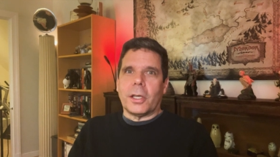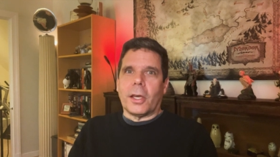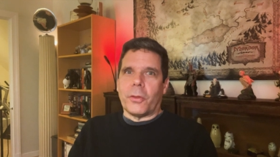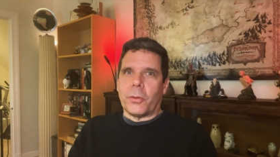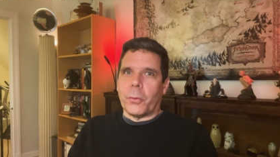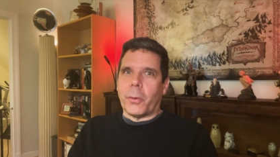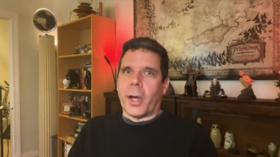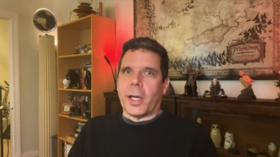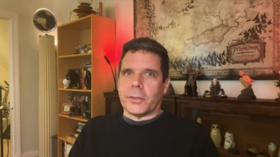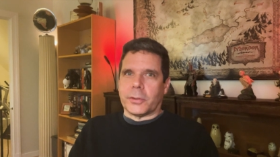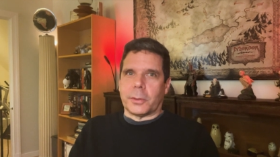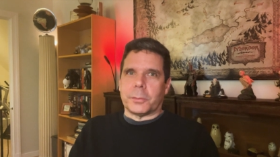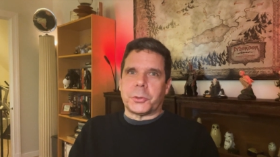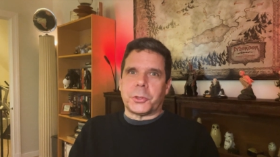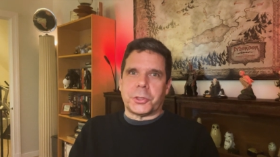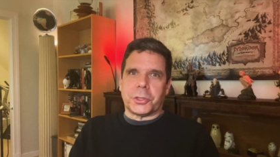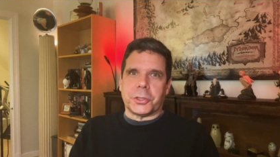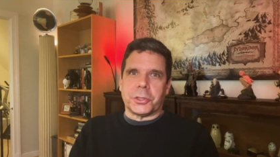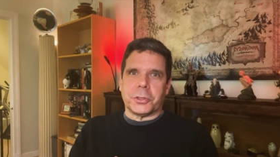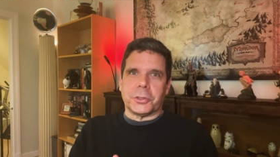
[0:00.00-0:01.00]
otherwise I'm
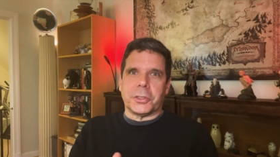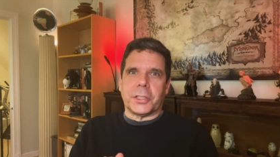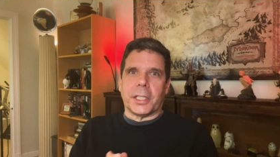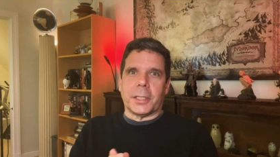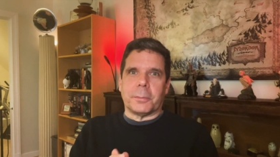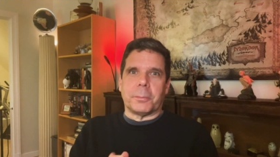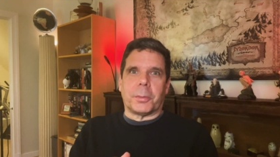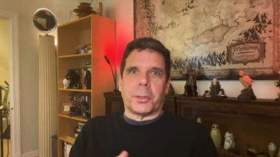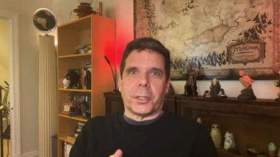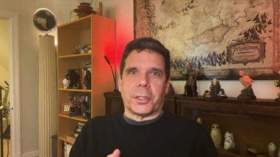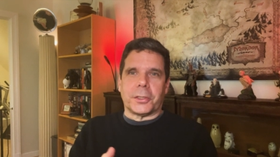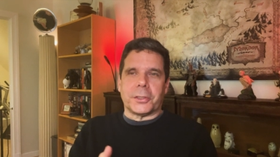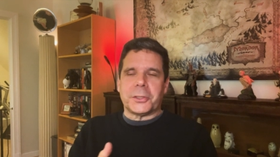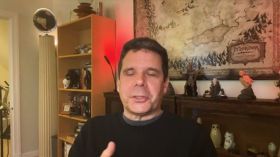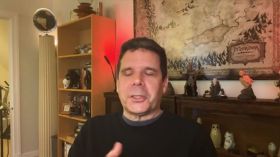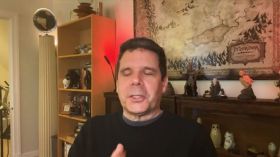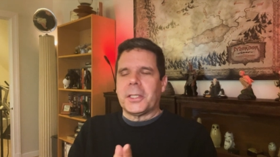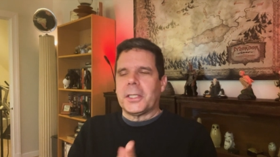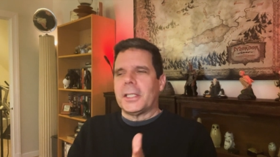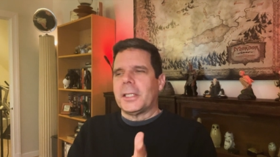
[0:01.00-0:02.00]
sure you'd get burnt.